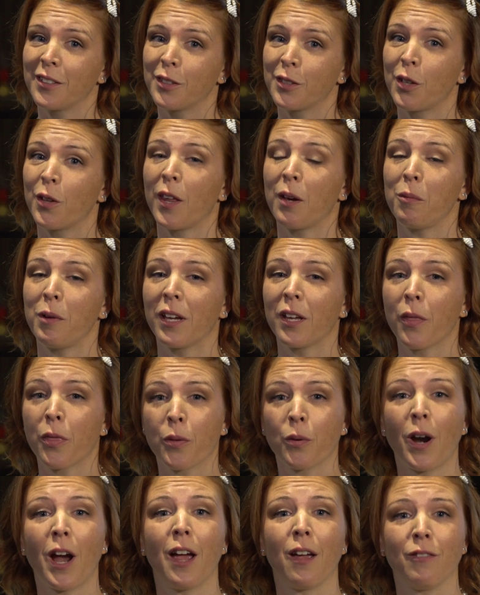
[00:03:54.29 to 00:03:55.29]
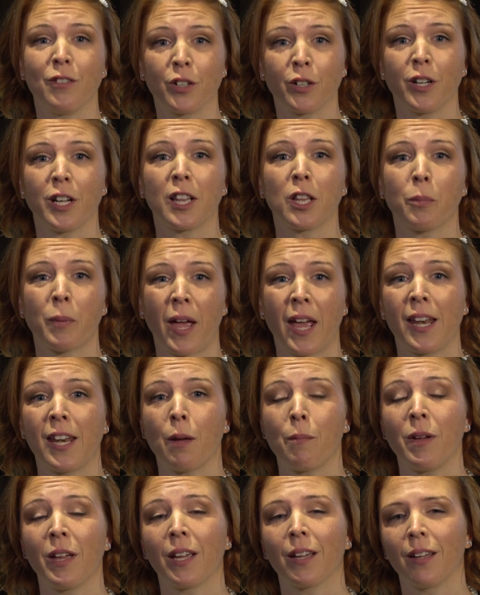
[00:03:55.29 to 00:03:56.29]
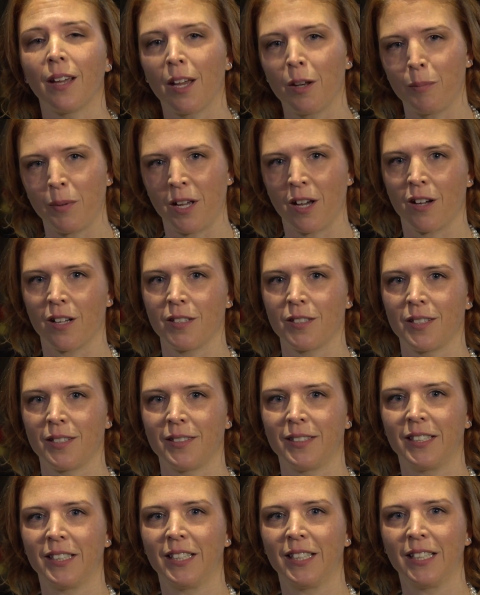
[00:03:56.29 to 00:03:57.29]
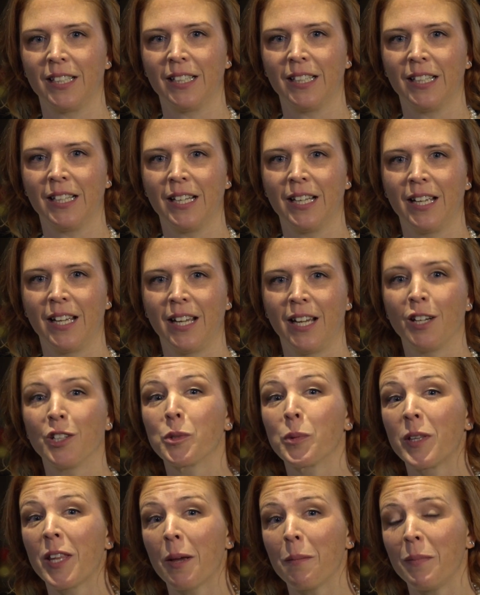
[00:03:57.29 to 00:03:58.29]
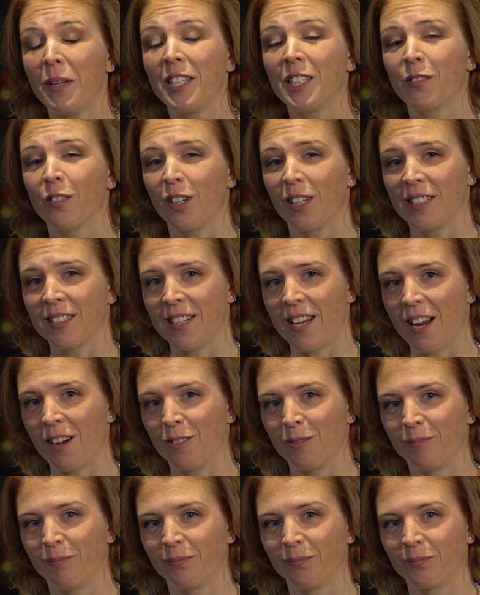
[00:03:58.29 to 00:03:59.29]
so that we can thrive during the pandemic and beyond. Here's what that means for us now.